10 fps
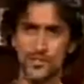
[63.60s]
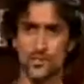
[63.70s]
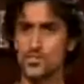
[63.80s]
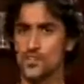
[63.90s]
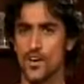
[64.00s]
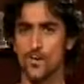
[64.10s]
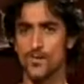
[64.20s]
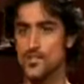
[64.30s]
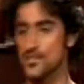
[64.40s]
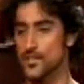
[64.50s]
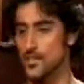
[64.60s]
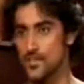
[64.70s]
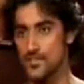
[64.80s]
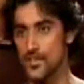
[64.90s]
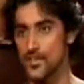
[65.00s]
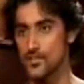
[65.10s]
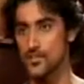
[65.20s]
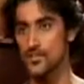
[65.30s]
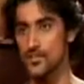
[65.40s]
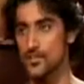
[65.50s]
huge crowds and they're difficult to
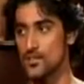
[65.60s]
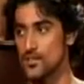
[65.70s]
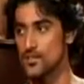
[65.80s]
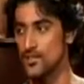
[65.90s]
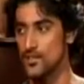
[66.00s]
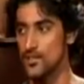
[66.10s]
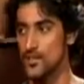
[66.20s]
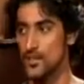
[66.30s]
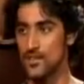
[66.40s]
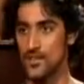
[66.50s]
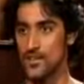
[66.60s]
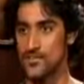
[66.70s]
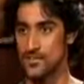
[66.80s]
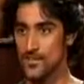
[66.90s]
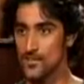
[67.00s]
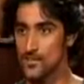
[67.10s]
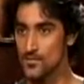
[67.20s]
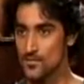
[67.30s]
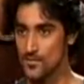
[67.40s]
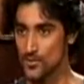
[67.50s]
control, and there is a
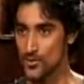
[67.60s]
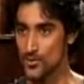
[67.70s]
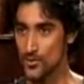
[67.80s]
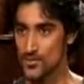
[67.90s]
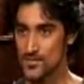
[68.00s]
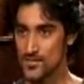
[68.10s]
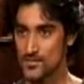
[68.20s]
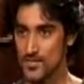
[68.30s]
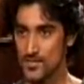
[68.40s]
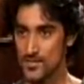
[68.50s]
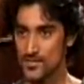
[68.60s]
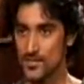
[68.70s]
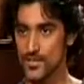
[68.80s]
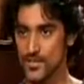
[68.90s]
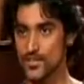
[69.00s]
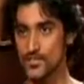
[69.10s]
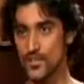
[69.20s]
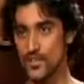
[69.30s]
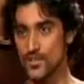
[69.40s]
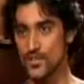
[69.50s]
little, you know, constant fear. So it is
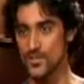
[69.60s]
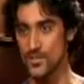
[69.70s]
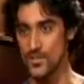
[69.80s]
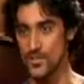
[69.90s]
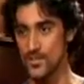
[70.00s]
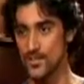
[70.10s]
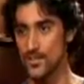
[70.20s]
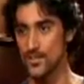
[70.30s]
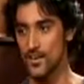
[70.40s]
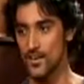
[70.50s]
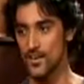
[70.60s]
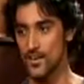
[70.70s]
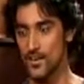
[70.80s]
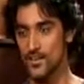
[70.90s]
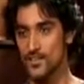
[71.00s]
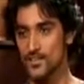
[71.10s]
difficult to shoot there. But I